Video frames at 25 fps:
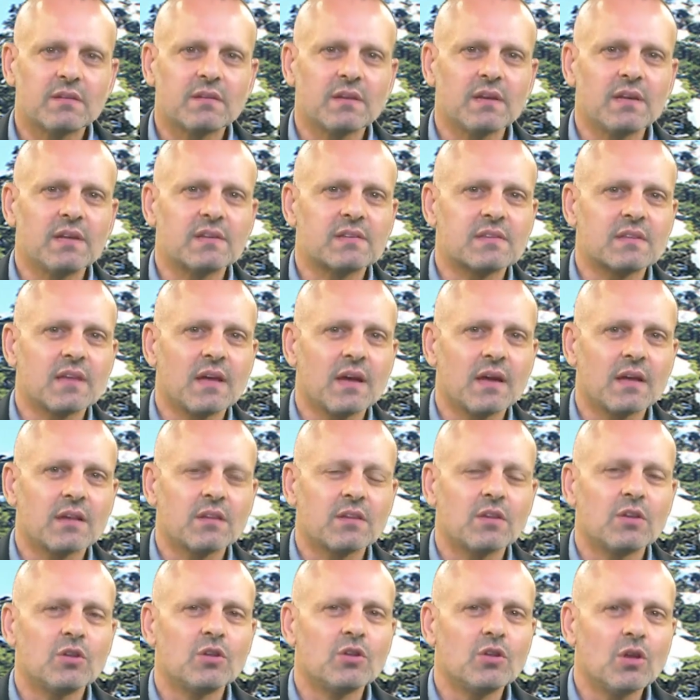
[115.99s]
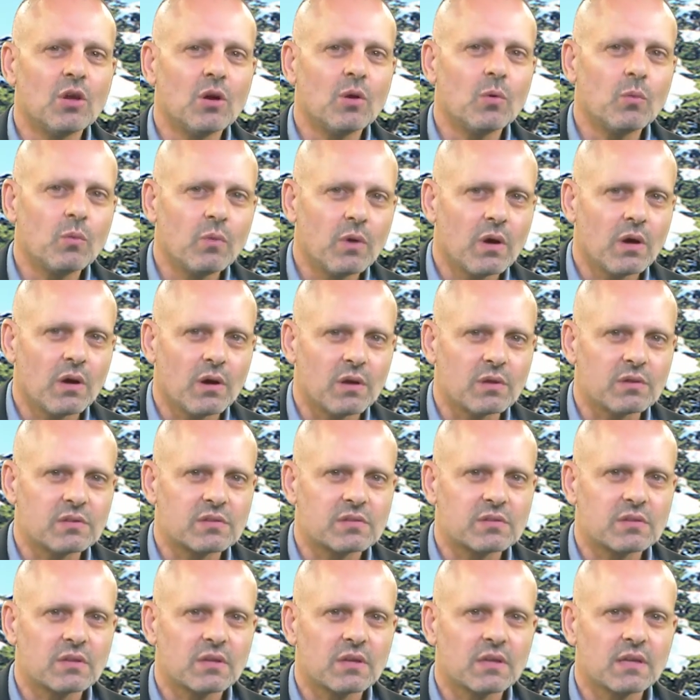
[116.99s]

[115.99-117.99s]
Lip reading: is that no words